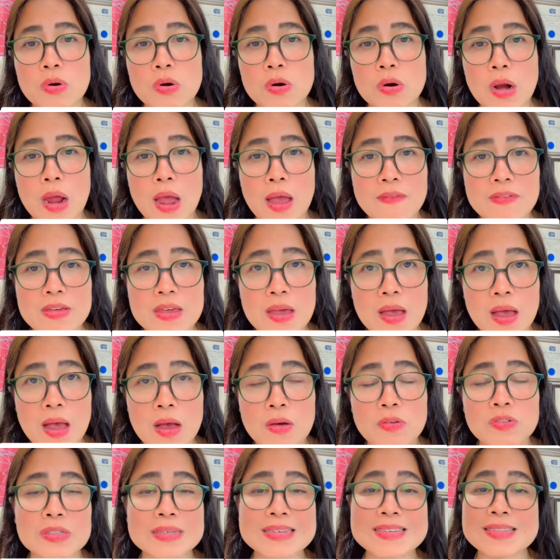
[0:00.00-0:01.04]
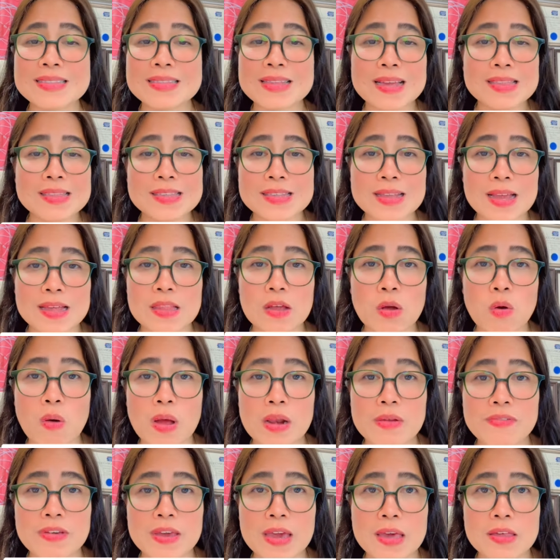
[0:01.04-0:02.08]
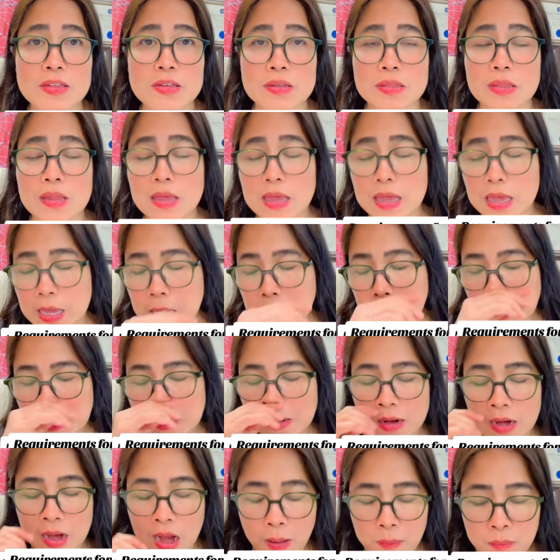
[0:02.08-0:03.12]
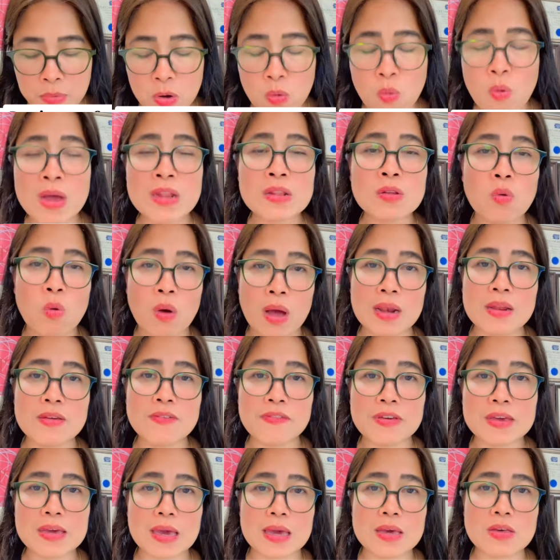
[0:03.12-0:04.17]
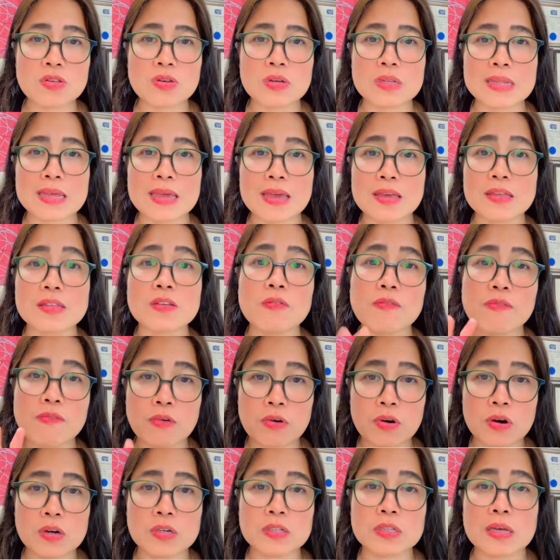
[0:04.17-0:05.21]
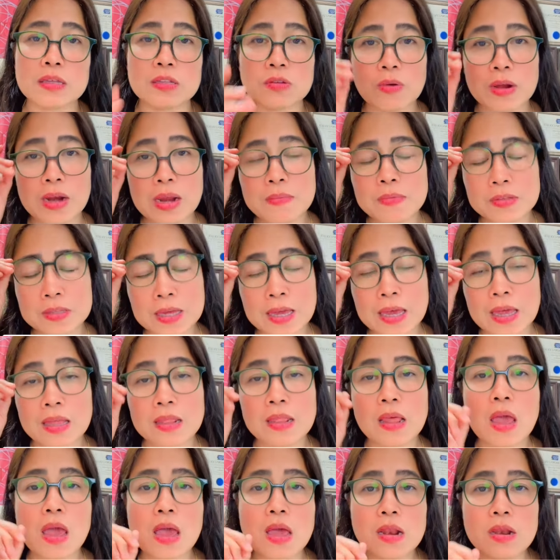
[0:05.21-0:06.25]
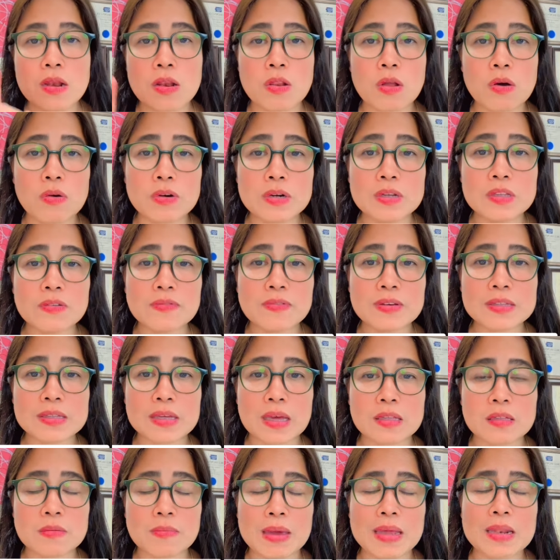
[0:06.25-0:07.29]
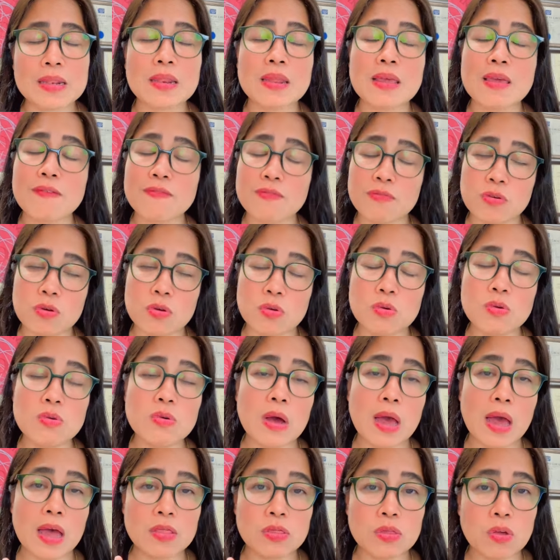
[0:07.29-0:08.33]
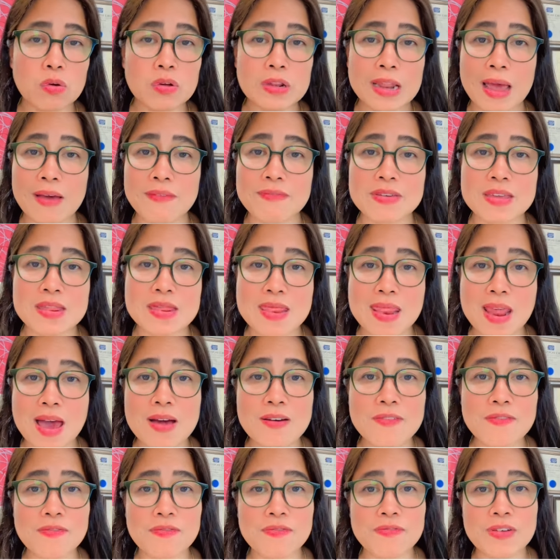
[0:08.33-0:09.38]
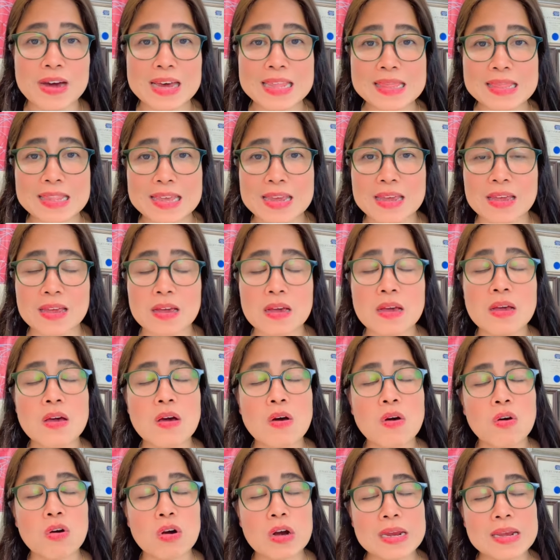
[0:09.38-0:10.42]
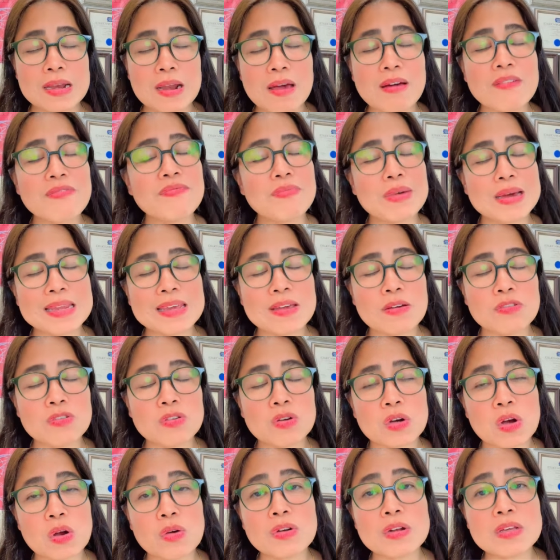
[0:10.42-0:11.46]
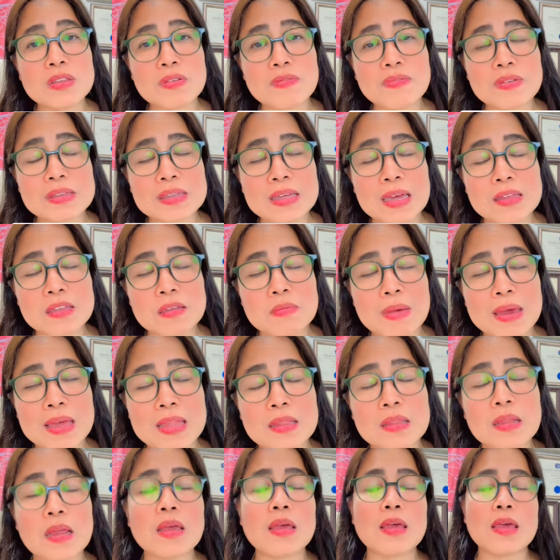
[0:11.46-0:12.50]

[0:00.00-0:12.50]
having a house. That's not the qualification. The number one qualification is, of course, as what I've said, notice of assessment. If you don't have enough funding or enough money on your notice of assessment,